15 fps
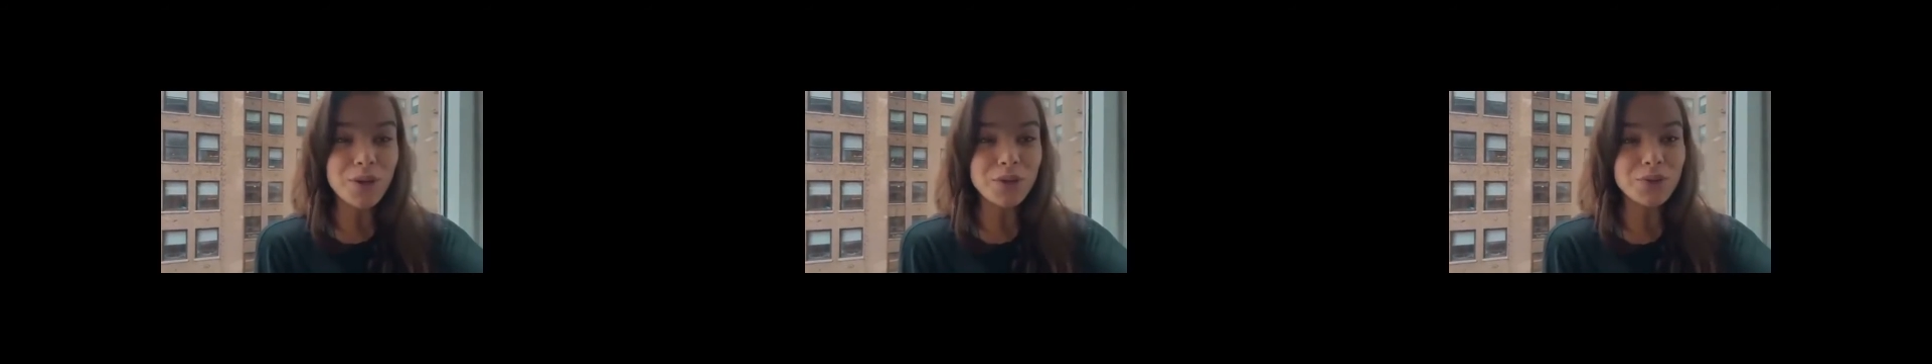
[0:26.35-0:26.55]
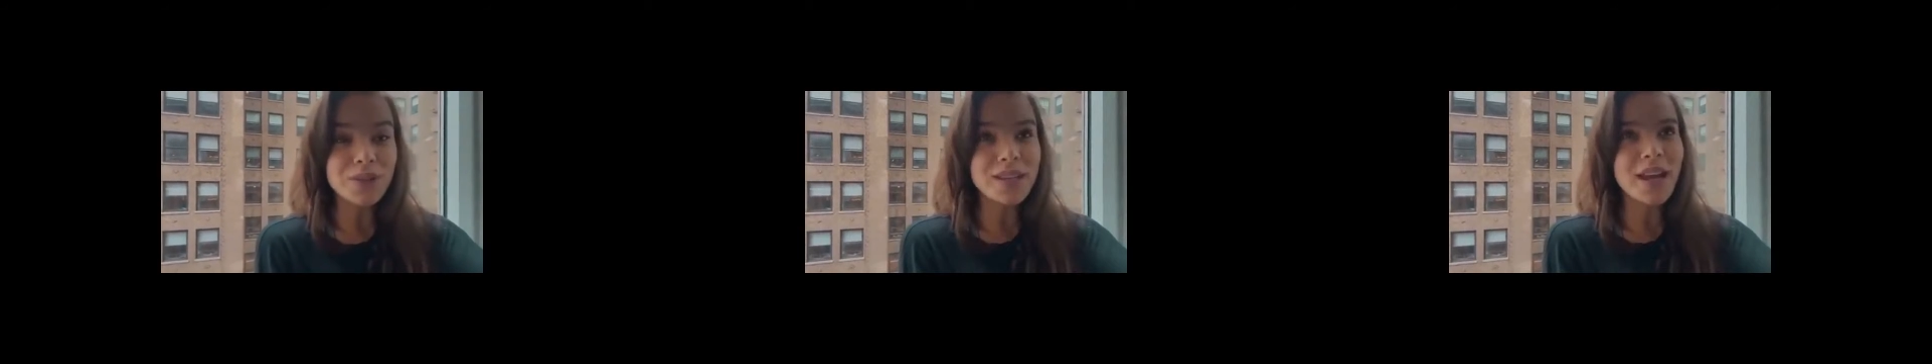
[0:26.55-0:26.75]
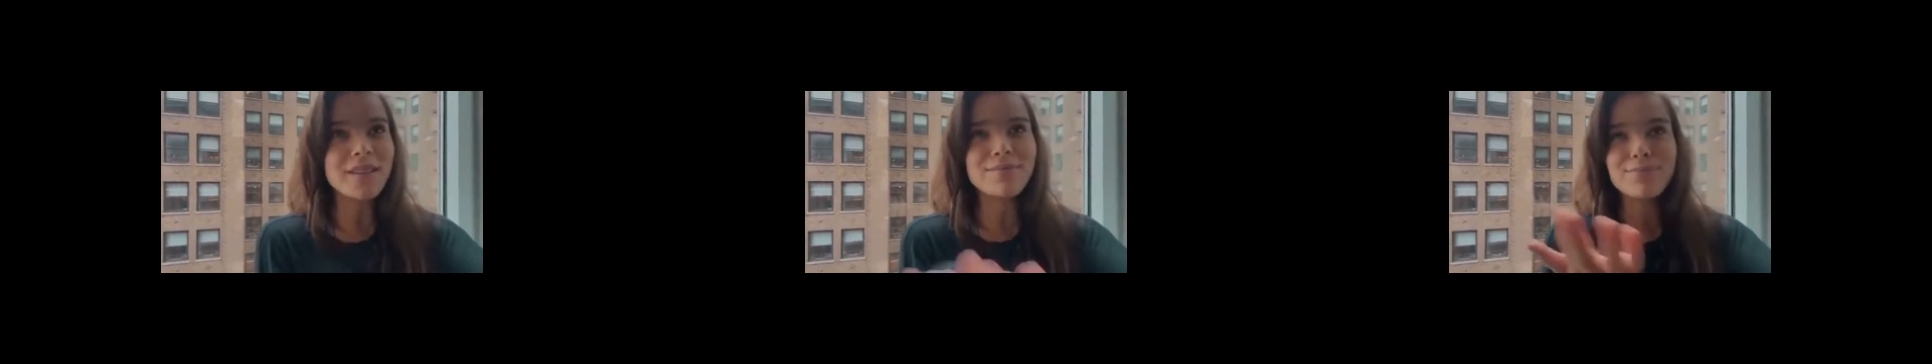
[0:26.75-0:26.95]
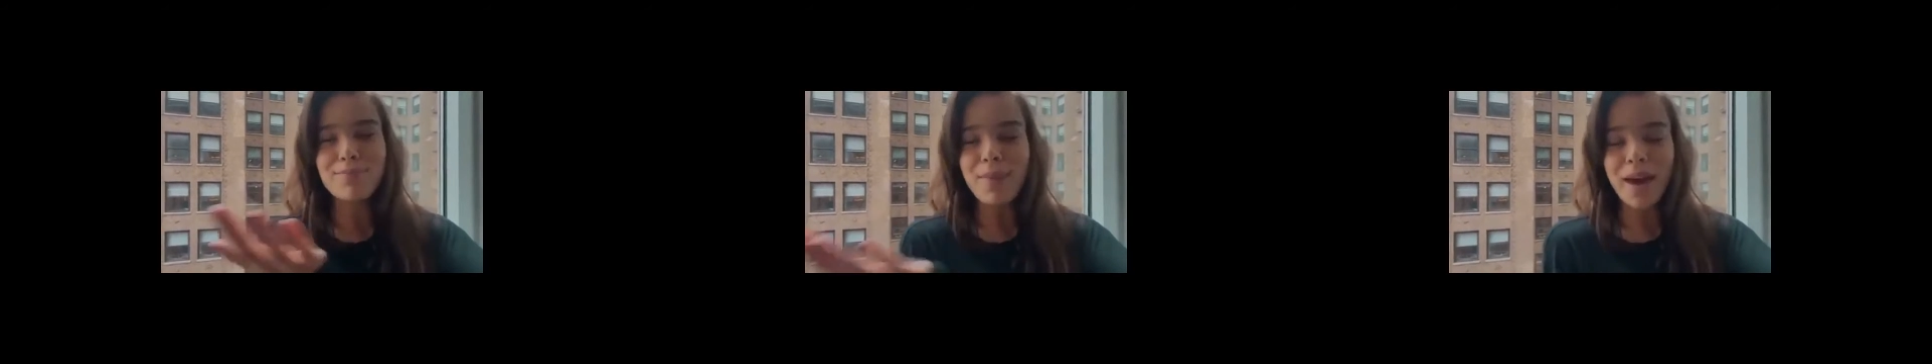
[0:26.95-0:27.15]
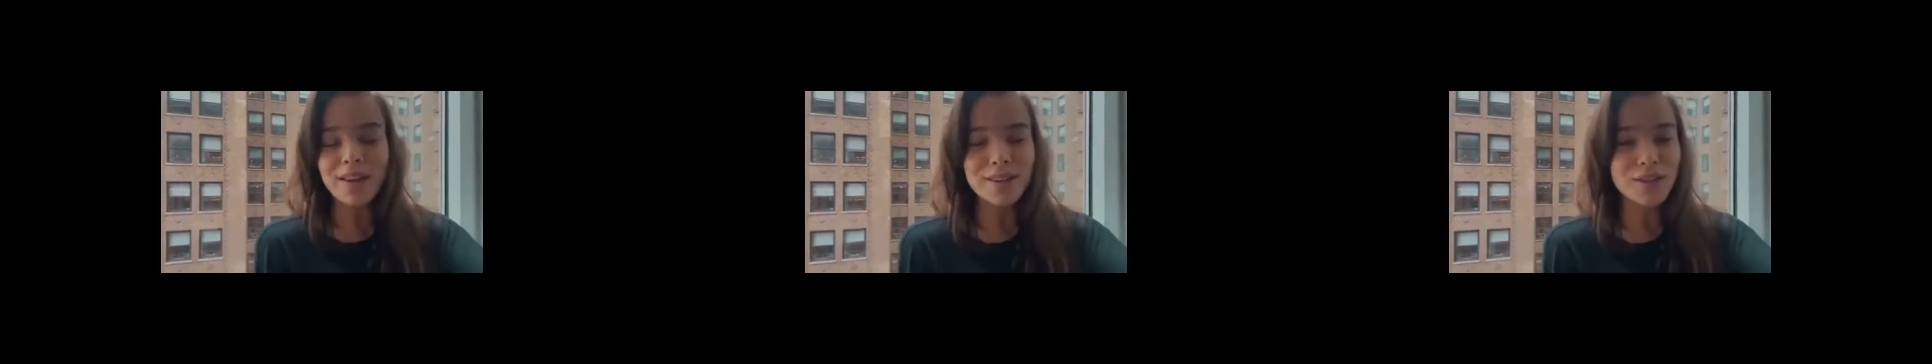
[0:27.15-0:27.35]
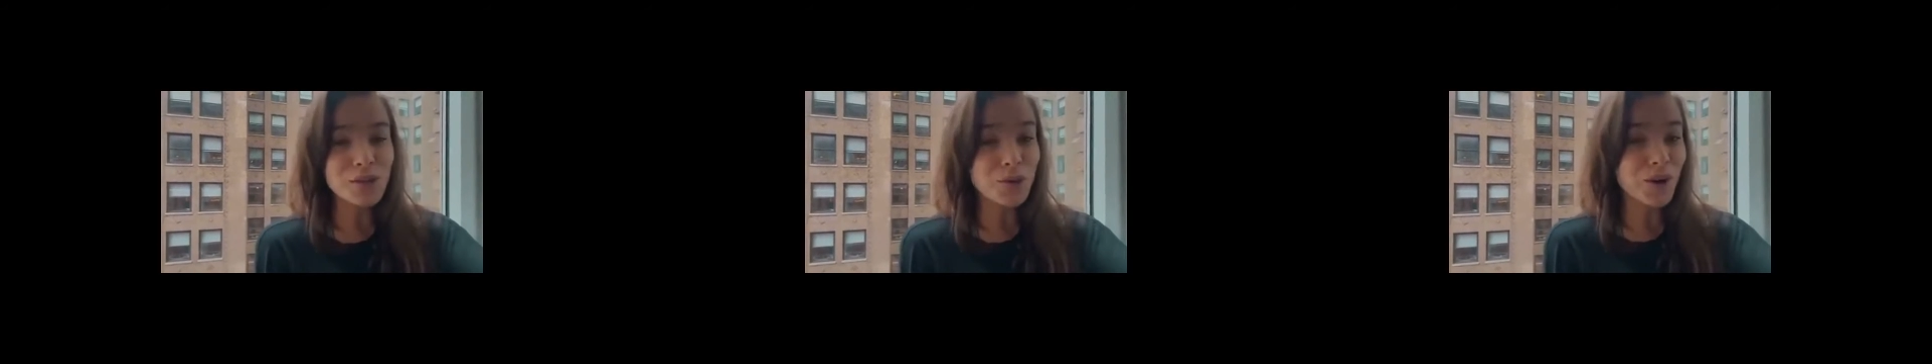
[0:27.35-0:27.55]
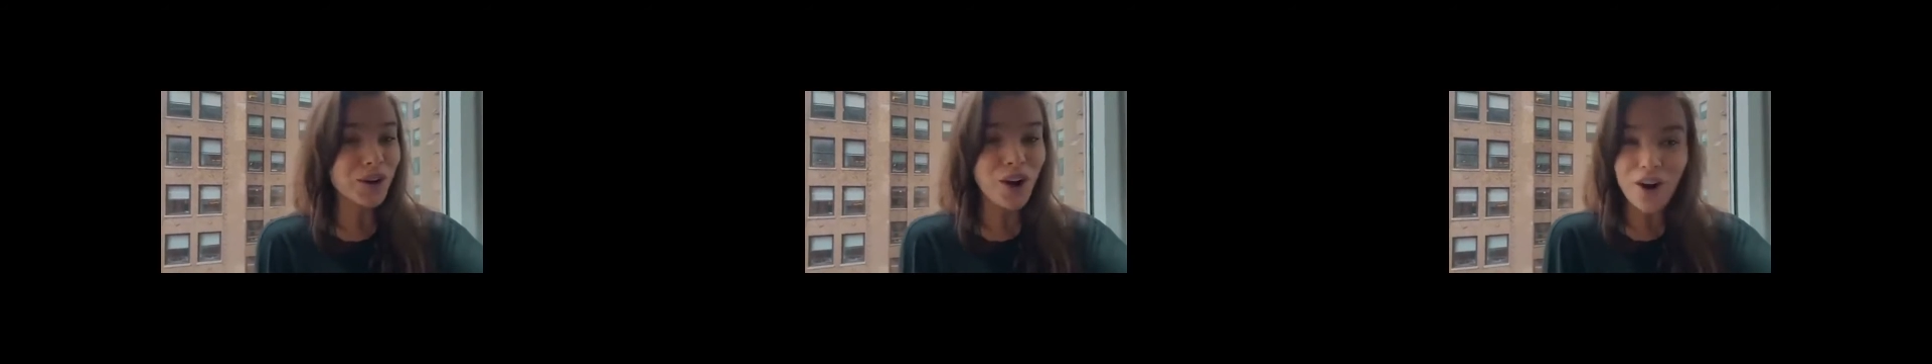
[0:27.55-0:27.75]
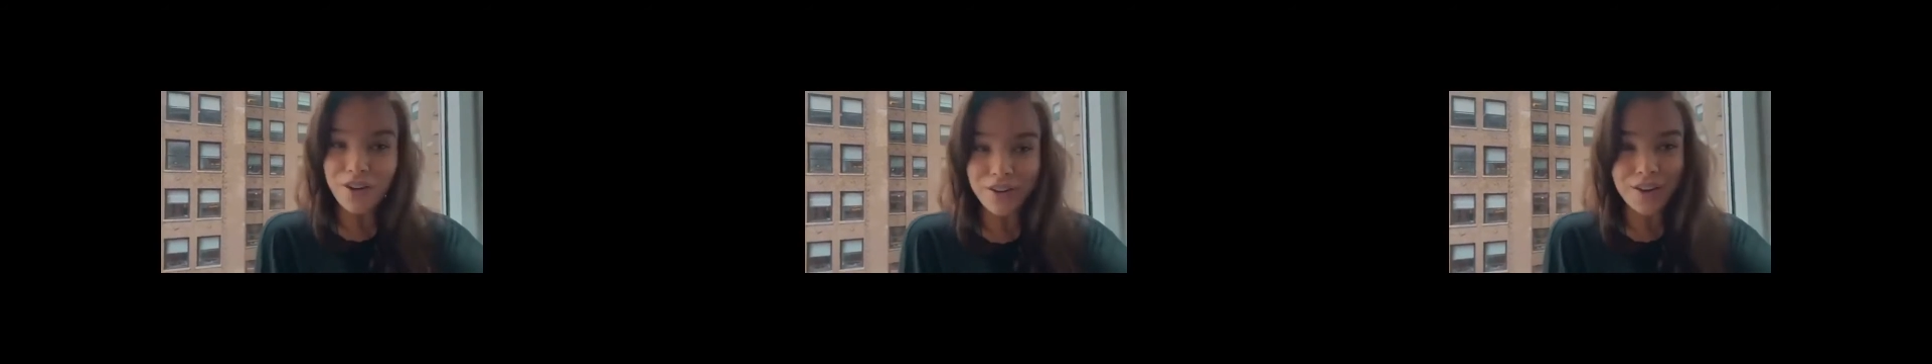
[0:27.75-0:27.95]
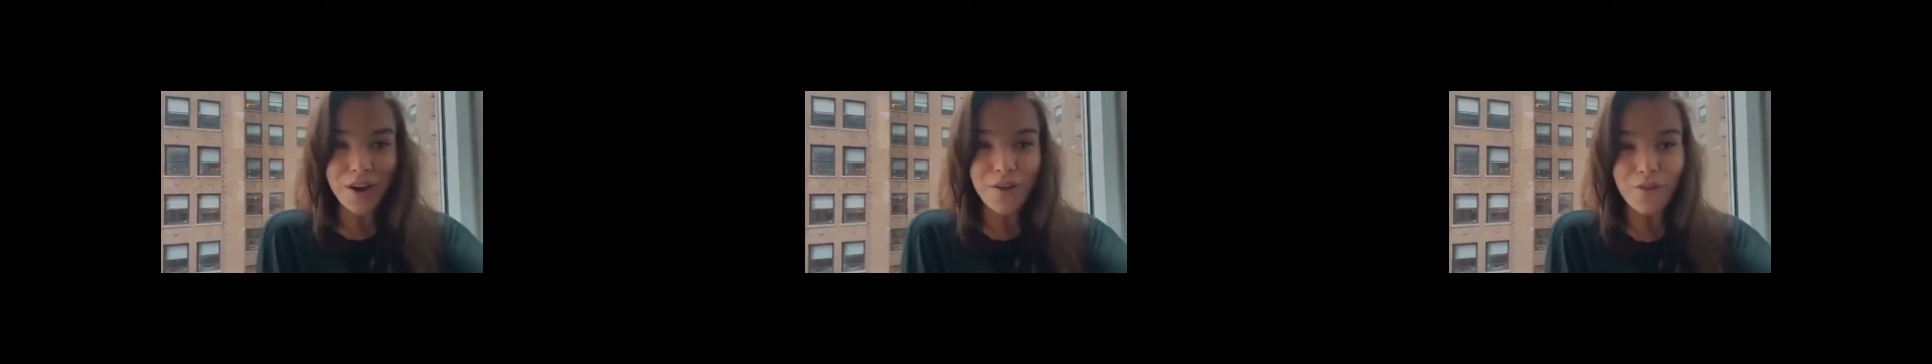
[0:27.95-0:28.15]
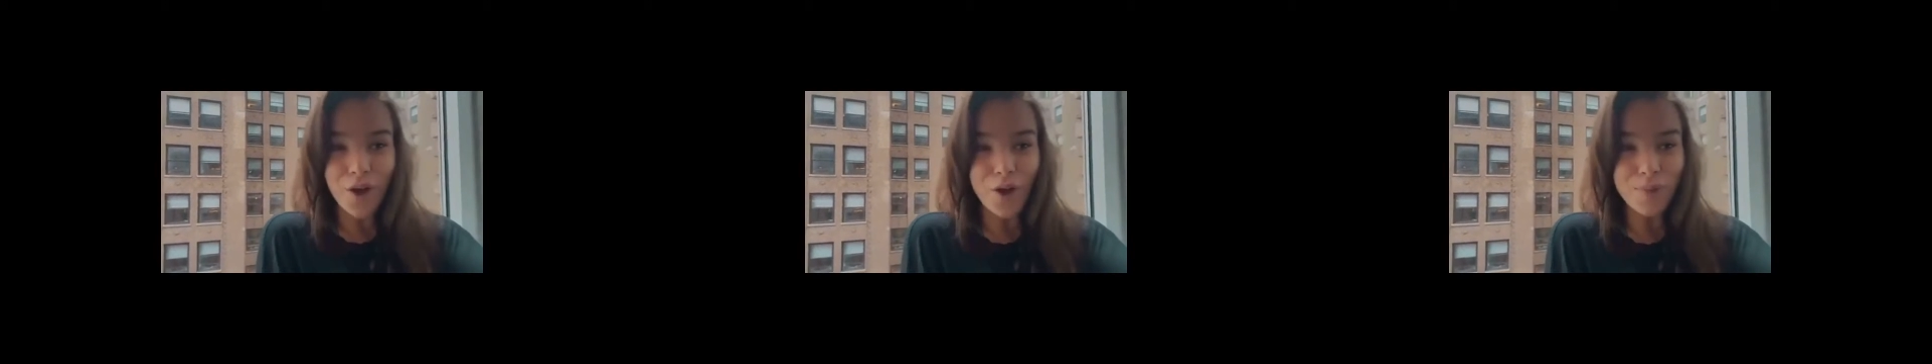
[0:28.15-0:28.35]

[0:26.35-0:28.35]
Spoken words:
which was at Madison Square Garden of